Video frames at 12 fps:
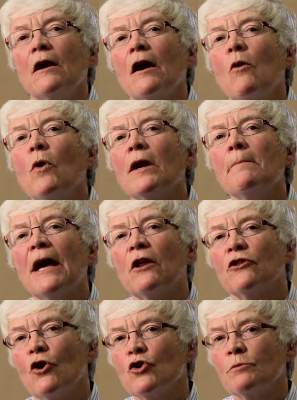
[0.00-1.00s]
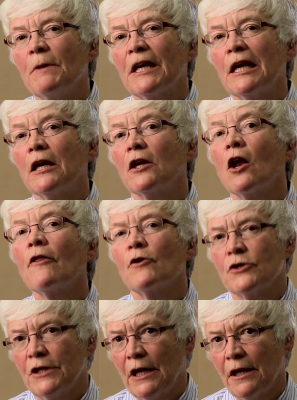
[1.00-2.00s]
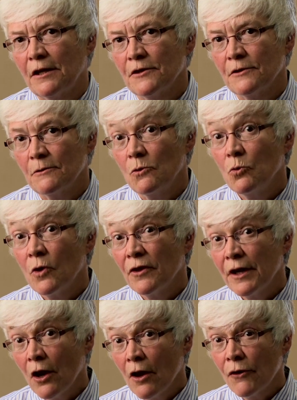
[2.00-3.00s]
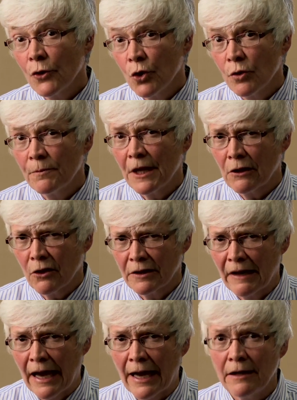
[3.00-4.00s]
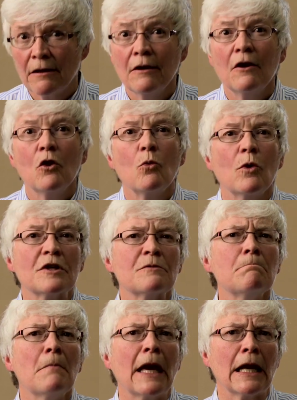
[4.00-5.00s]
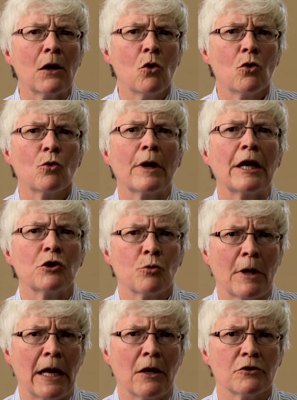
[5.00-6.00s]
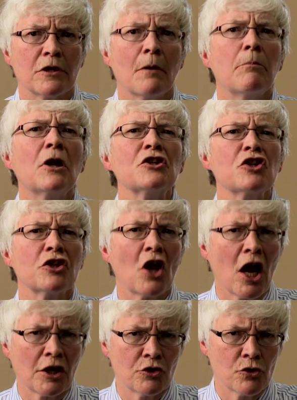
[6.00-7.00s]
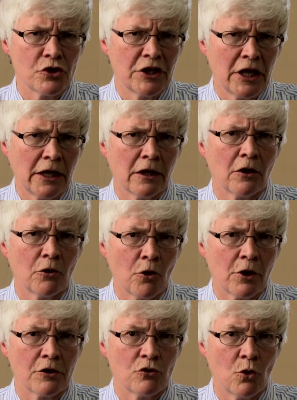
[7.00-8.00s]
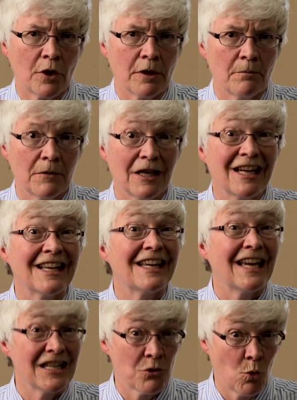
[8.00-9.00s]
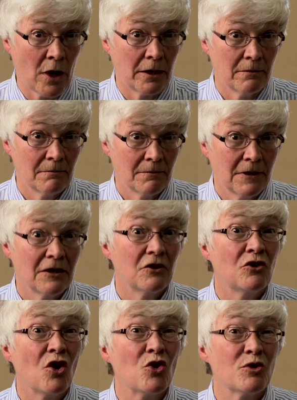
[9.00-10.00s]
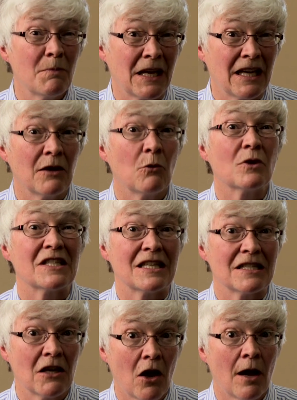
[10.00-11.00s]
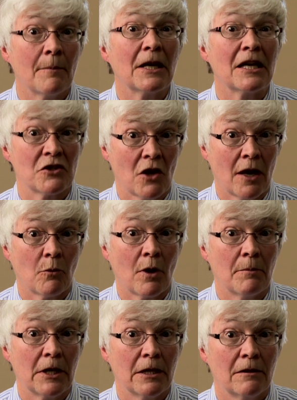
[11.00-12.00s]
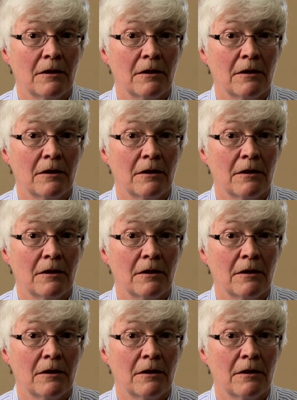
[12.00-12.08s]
Now, what about nose picking in other settings? Well, the other group they looked at was medical grand rounds, a bunch of doctors sitting in an auditorium. And guess what? Nose picking was as common as eye rubbing.